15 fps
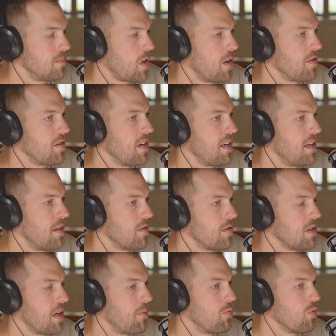Are there any other
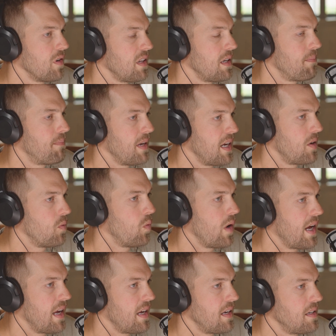like really big
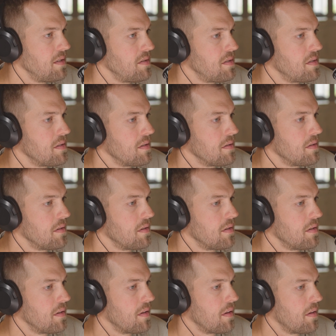ways
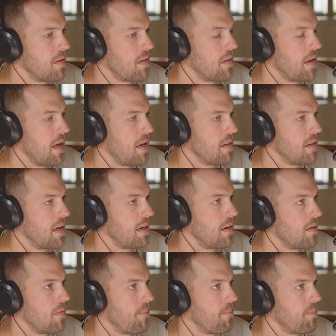that like
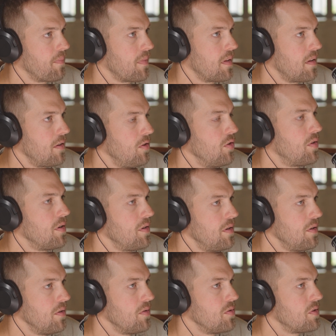you could
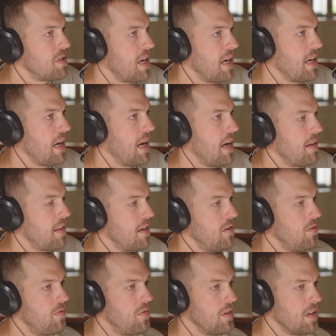use AI that
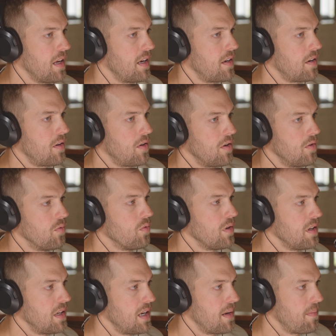you feel like could really